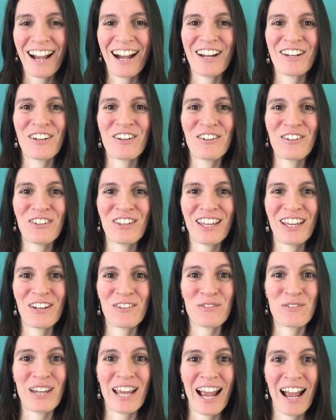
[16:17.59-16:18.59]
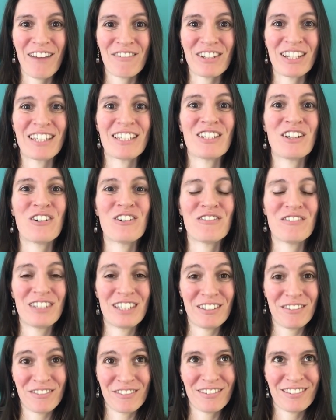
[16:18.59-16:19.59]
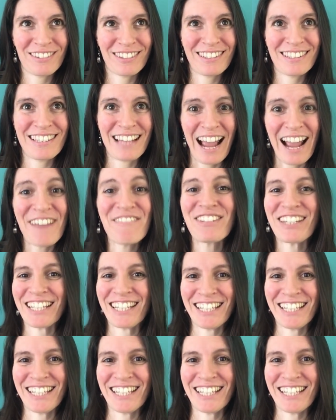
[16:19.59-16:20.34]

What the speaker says: I know that we haven't dived